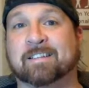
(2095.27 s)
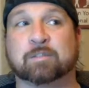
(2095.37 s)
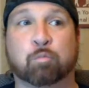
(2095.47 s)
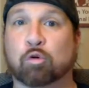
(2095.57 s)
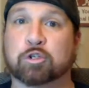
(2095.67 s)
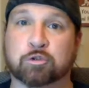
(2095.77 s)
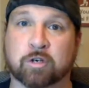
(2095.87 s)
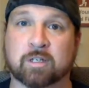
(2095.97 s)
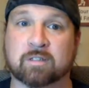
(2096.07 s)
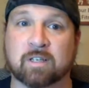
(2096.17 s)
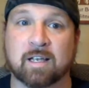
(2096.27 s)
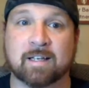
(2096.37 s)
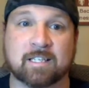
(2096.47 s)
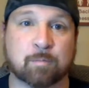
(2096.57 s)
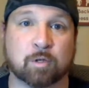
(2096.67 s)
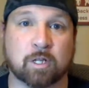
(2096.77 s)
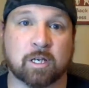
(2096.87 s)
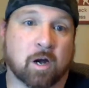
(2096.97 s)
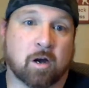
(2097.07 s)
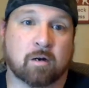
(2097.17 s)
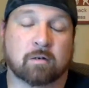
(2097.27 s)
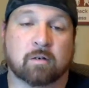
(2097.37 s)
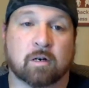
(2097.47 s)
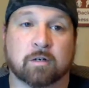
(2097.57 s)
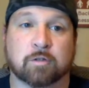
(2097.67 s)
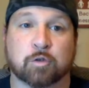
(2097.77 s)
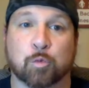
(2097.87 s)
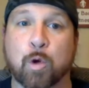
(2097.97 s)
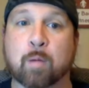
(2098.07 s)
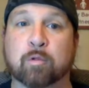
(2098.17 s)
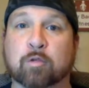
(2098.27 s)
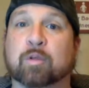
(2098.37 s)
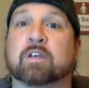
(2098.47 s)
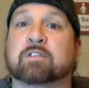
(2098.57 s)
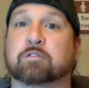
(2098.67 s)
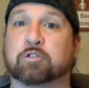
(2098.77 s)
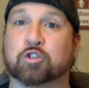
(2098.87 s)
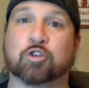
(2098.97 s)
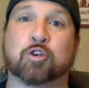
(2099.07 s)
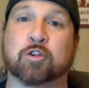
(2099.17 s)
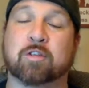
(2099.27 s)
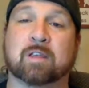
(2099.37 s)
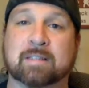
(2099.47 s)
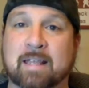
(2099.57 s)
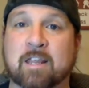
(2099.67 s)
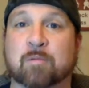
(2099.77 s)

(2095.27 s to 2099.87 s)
sports drinks typically are so popular, because there's sugar and things in